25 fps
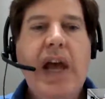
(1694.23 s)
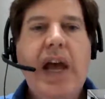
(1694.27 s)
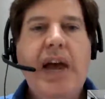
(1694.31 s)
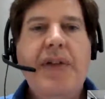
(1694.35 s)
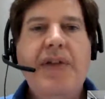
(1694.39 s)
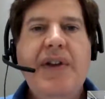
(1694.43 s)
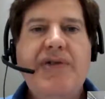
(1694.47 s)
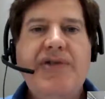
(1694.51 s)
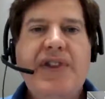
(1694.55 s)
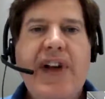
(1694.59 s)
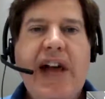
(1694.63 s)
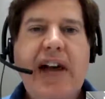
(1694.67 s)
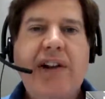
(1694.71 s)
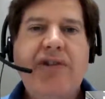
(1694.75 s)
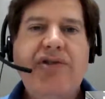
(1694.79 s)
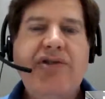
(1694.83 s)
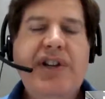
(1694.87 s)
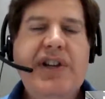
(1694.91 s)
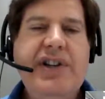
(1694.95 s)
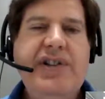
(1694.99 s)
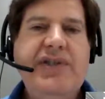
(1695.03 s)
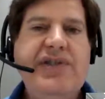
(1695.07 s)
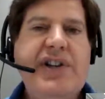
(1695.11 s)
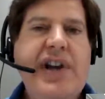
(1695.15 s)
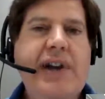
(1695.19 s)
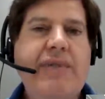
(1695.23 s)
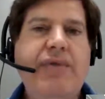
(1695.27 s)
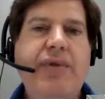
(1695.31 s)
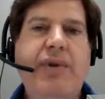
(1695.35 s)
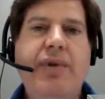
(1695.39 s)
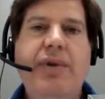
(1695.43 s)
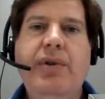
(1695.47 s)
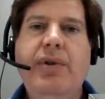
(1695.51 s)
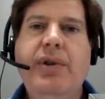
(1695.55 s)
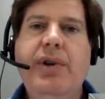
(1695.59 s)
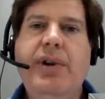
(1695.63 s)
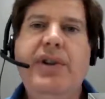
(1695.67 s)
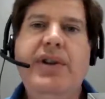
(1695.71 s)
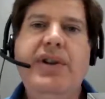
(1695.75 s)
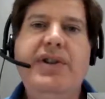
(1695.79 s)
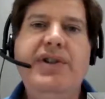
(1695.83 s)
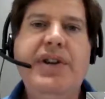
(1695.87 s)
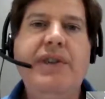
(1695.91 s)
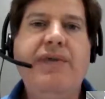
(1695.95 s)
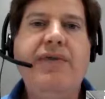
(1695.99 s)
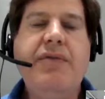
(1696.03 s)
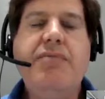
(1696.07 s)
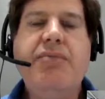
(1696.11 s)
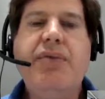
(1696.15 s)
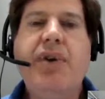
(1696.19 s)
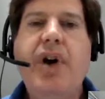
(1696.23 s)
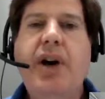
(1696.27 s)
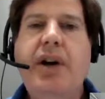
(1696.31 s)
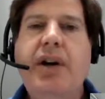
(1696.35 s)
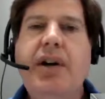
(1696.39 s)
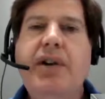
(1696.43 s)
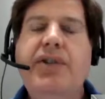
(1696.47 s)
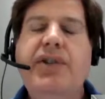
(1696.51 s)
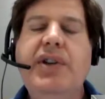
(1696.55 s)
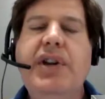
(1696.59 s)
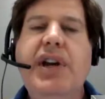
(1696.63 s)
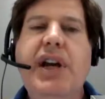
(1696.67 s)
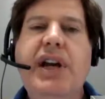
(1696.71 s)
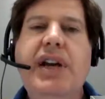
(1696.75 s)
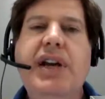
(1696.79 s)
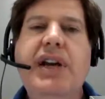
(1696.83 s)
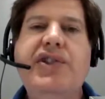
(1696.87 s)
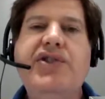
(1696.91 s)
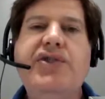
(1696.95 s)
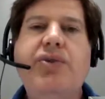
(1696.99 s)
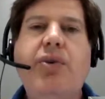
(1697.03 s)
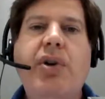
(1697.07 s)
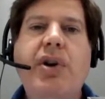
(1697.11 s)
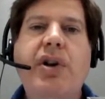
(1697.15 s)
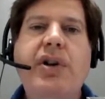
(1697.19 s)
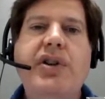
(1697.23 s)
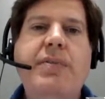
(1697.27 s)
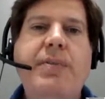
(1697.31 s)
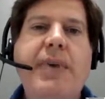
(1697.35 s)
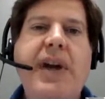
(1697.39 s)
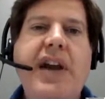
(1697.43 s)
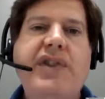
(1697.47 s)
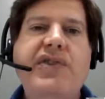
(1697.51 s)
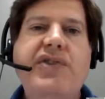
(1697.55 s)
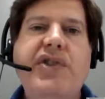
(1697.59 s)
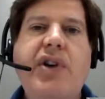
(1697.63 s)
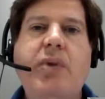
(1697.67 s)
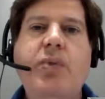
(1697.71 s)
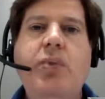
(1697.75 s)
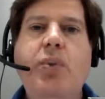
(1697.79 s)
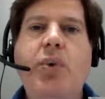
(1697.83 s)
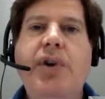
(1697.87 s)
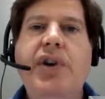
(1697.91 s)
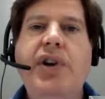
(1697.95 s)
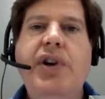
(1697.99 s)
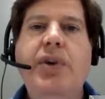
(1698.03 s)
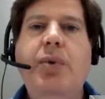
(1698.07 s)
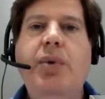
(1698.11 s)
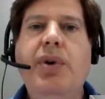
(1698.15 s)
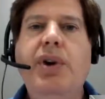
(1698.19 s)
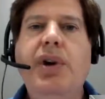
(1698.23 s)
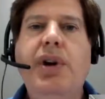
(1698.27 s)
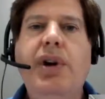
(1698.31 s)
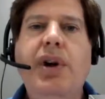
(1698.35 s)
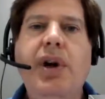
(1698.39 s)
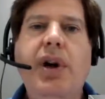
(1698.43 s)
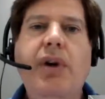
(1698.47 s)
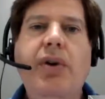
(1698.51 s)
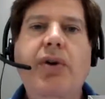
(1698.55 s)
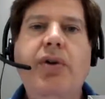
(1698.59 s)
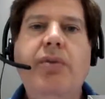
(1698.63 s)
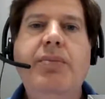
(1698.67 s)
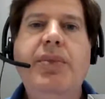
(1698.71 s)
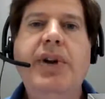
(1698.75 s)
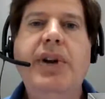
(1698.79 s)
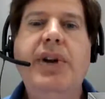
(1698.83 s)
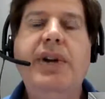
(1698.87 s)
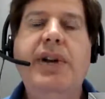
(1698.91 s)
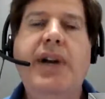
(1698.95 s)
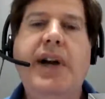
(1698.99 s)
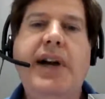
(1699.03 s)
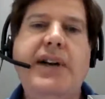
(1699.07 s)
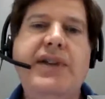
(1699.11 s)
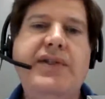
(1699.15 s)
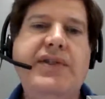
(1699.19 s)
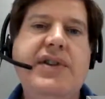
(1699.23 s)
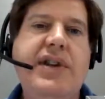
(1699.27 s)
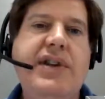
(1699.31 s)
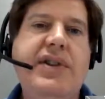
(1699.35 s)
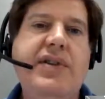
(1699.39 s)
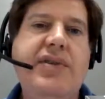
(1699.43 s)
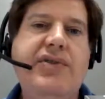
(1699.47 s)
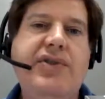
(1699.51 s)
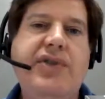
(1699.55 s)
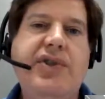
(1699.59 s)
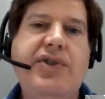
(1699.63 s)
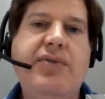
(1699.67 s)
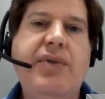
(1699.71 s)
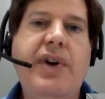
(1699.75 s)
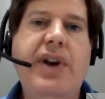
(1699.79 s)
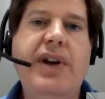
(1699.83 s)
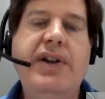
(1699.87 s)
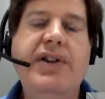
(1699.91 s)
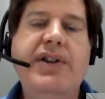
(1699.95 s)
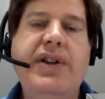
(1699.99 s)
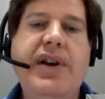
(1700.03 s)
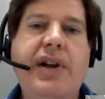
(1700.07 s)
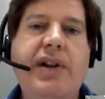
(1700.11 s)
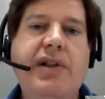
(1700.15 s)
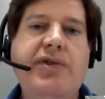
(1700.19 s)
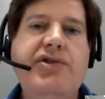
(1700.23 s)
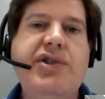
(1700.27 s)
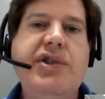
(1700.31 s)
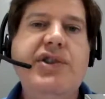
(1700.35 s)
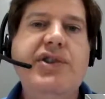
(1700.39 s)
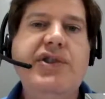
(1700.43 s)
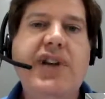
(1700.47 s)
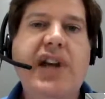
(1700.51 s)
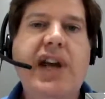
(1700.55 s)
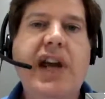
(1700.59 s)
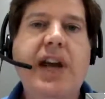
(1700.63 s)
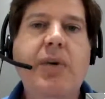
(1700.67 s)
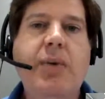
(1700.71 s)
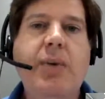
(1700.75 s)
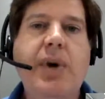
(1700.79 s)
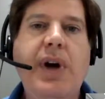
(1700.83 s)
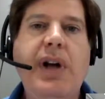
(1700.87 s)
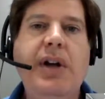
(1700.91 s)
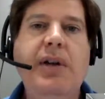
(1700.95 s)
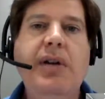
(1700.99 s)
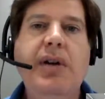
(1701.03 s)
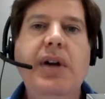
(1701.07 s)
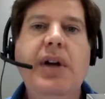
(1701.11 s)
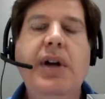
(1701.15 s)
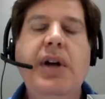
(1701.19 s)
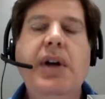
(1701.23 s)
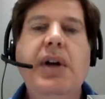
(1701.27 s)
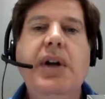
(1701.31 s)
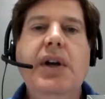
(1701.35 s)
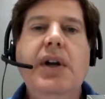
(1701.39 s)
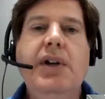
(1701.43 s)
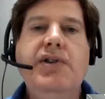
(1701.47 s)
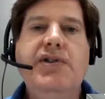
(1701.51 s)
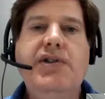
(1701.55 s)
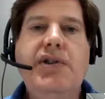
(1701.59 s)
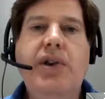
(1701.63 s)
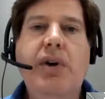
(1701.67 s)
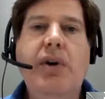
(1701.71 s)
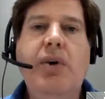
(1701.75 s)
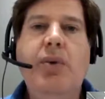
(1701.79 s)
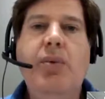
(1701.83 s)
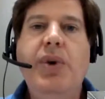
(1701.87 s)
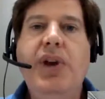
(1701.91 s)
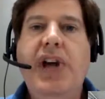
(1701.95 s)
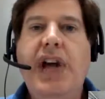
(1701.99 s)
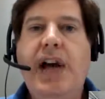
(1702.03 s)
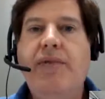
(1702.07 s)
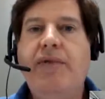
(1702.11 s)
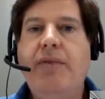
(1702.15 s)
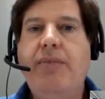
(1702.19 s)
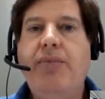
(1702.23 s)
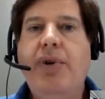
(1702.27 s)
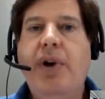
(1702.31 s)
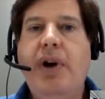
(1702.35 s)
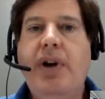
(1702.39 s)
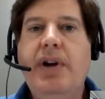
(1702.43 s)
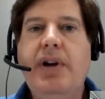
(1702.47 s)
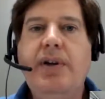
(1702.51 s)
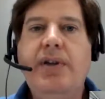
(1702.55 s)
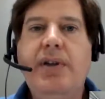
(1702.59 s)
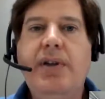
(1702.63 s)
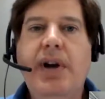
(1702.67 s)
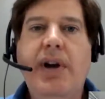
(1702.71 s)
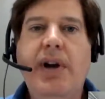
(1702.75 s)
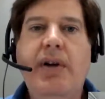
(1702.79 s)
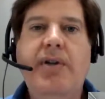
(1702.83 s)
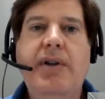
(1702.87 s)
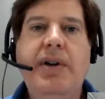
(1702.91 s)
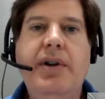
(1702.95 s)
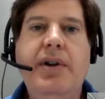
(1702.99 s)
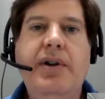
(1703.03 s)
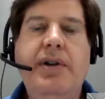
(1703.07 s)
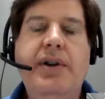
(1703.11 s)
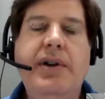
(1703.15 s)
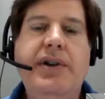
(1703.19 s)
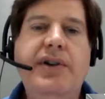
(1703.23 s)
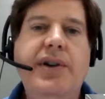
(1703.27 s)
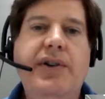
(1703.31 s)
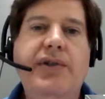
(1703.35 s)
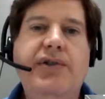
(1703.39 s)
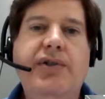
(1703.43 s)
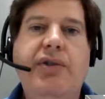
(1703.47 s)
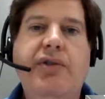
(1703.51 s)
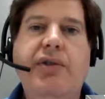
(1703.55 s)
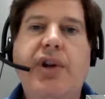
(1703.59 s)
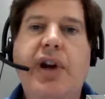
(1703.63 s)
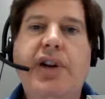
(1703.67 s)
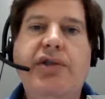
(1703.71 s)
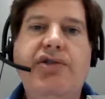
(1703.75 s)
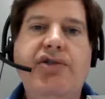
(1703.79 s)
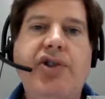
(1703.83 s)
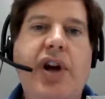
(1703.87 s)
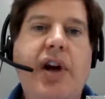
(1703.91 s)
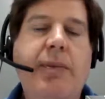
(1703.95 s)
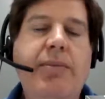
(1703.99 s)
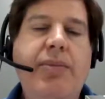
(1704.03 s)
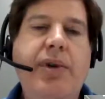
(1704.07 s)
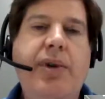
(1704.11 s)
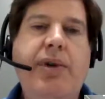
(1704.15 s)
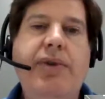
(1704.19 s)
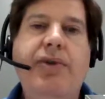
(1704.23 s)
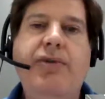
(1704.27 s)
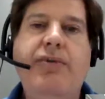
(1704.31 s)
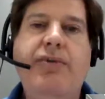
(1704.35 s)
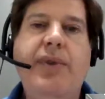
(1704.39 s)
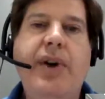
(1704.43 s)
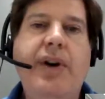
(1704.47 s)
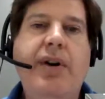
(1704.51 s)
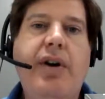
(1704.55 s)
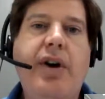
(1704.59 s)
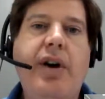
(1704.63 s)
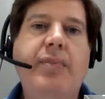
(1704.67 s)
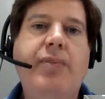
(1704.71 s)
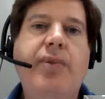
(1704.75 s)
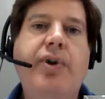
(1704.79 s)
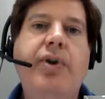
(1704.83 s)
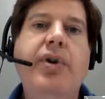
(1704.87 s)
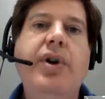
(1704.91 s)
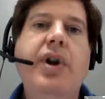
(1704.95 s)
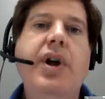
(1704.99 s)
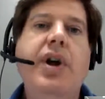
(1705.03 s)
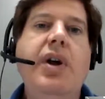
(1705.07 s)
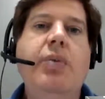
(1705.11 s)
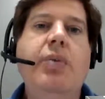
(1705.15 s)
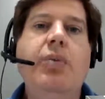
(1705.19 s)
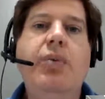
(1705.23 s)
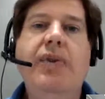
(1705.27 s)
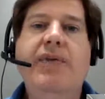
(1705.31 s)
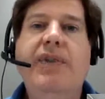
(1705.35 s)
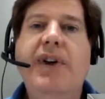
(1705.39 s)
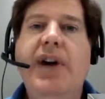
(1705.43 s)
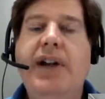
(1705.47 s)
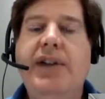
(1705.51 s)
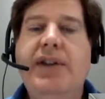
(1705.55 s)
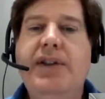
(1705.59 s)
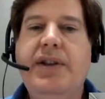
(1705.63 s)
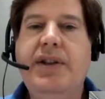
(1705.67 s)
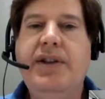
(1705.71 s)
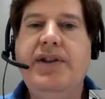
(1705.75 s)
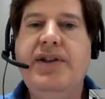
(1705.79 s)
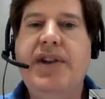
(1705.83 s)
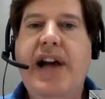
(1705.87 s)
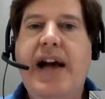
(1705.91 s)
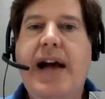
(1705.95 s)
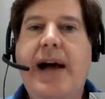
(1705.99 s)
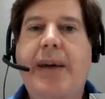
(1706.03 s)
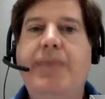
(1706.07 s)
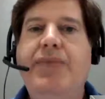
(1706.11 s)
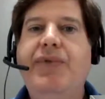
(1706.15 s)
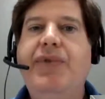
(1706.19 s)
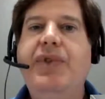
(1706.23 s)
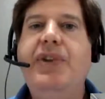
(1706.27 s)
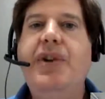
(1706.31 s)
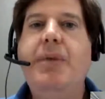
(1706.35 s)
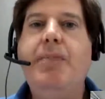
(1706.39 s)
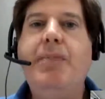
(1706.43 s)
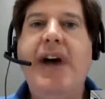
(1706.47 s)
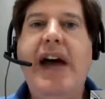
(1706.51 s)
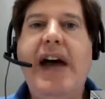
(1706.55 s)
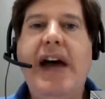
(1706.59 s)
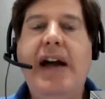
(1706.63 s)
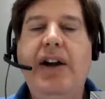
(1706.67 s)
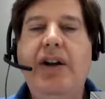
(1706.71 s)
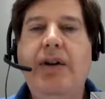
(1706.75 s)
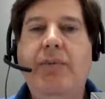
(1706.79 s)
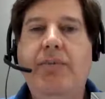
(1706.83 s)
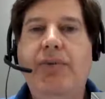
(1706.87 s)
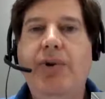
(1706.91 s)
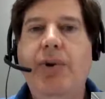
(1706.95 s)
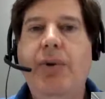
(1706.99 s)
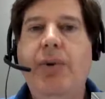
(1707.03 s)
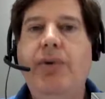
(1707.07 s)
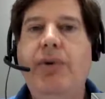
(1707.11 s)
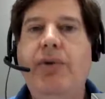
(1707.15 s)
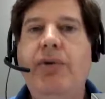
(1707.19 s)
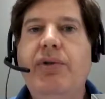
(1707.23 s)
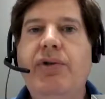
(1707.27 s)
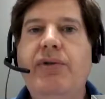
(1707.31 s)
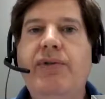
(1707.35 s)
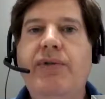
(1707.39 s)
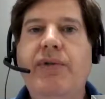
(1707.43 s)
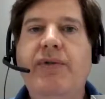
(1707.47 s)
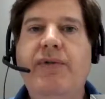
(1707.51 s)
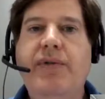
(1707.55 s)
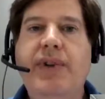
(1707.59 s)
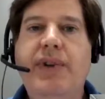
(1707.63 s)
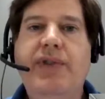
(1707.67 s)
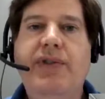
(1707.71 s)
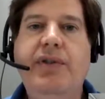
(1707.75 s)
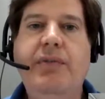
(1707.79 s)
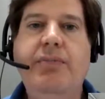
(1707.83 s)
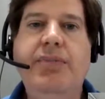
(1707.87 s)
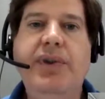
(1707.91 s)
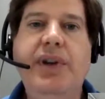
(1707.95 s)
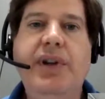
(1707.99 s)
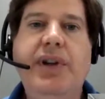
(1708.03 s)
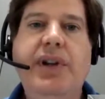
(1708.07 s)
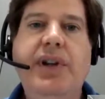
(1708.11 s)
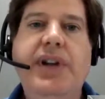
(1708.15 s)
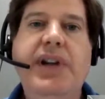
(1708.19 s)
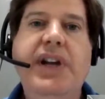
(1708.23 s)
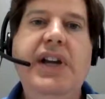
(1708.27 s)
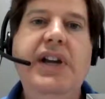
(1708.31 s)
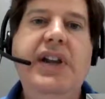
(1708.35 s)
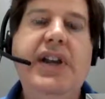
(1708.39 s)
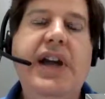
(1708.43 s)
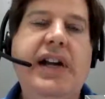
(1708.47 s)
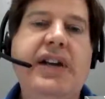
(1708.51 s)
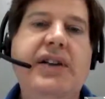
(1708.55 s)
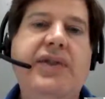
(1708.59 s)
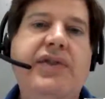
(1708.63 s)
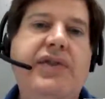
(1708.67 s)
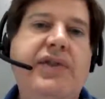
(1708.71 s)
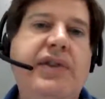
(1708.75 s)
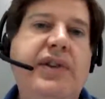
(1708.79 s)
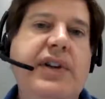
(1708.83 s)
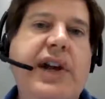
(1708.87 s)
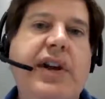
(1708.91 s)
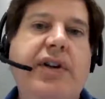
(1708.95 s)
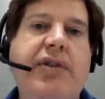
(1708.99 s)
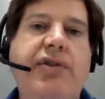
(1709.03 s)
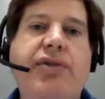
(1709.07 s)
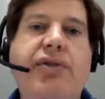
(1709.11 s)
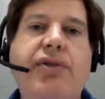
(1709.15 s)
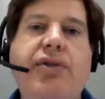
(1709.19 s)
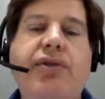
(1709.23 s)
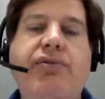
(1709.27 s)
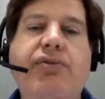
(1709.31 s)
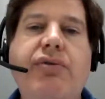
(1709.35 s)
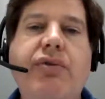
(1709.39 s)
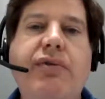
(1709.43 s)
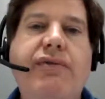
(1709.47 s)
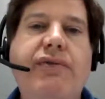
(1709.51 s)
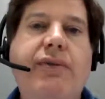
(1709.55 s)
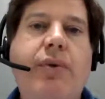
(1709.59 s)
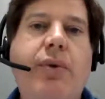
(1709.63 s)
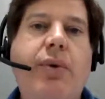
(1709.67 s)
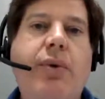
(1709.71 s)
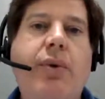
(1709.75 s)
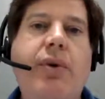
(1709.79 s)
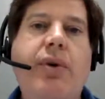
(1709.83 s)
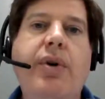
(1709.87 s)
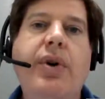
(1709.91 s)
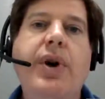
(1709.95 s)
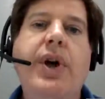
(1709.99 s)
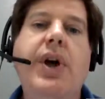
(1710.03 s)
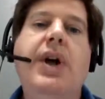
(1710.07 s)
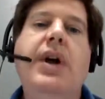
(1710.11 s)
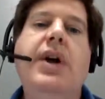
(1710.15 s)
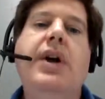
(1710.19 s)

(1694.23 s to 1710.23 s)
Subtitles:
there's actually several different products, and it sort of depends on where you want to go. But like I said, there's a threat intelligence gateway. So we have a product there that does a great job called Threat Armor. We've got the taps and the packet brokers for visibility. That's layer 2 through 4